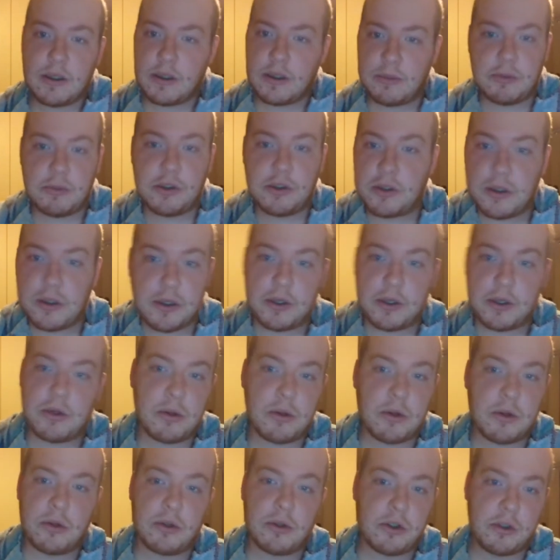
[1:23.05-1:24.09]
I'm just going to go
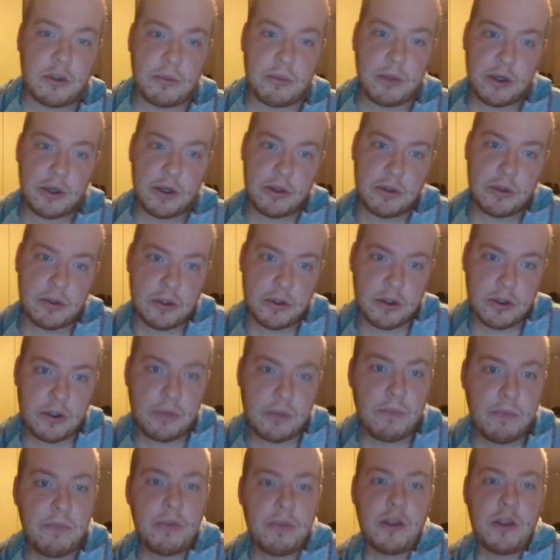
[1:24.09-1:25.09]
culture by culture.